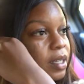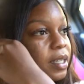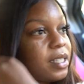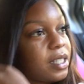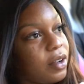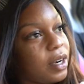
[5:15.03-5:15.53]

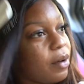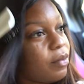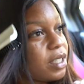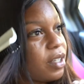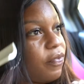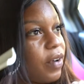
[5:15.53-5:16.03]
so that
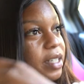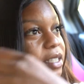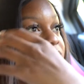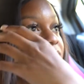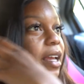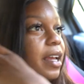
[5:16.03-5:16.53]
was the
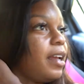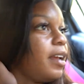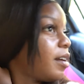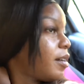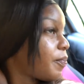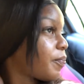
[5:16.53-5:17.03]
first
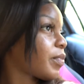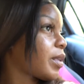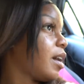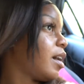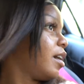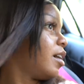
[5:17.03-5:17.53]
thing.
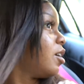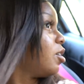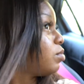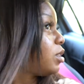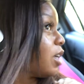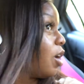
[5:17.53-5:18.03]

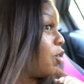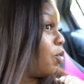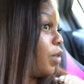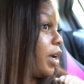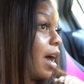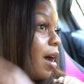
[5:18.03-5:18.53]
Um so
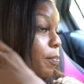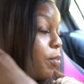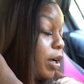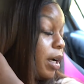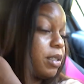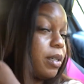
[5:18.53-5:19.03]
when I
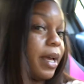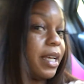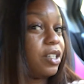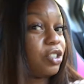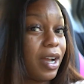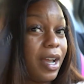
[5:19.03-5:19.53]
pulled up to
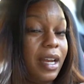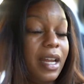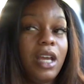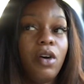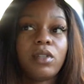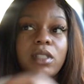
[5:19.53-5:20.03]
basic
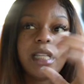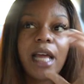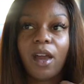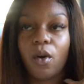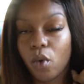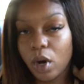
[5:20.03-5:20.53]
training, it was
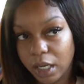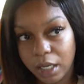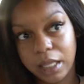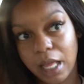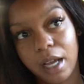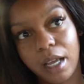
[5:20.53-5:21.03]
like one
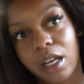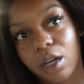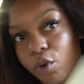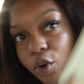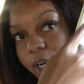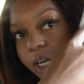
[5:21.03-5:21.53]
o'clock in the
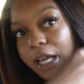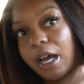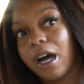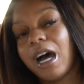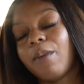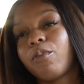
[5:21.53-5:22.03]
morning, y'all.
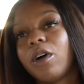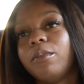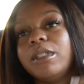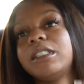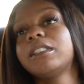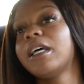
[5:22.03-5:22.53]
I
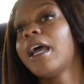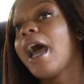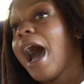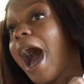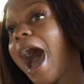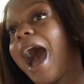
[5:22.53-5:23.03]
promise
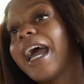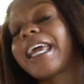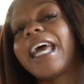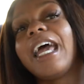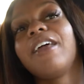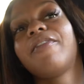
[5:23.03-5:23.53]
I
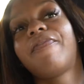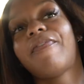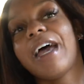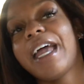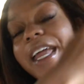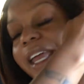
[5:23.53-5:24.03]
can't
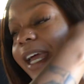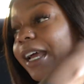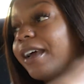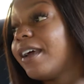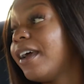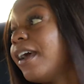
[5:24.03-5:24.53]
fake it.
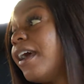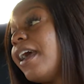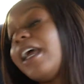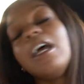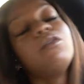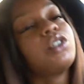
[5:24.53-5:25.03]

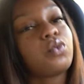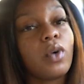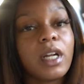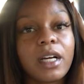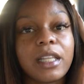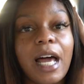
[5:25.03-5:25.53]
It was
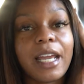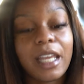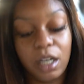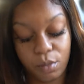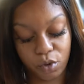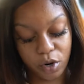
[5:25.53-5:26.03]
one o'clock
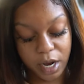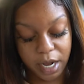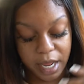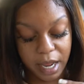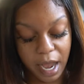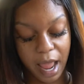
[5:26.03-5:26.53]
in the
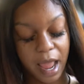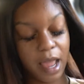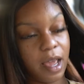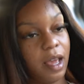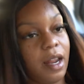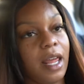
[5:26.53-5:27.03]
morning,
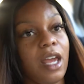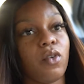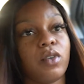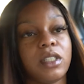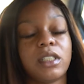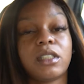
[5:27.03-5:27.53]
and it
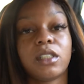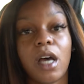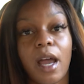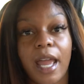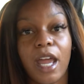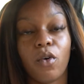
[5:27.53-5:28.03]
was
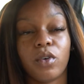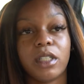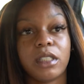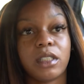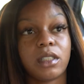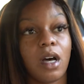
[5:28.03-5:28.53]
it
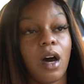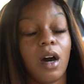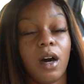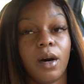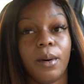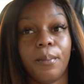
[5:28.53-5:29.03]
was
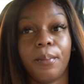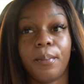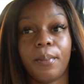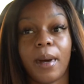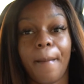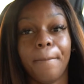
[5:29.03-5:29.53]
um
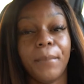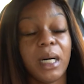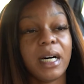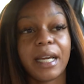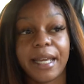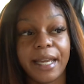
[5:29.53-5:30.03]

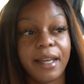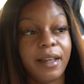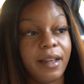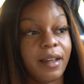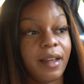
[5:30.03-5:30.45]
muggy,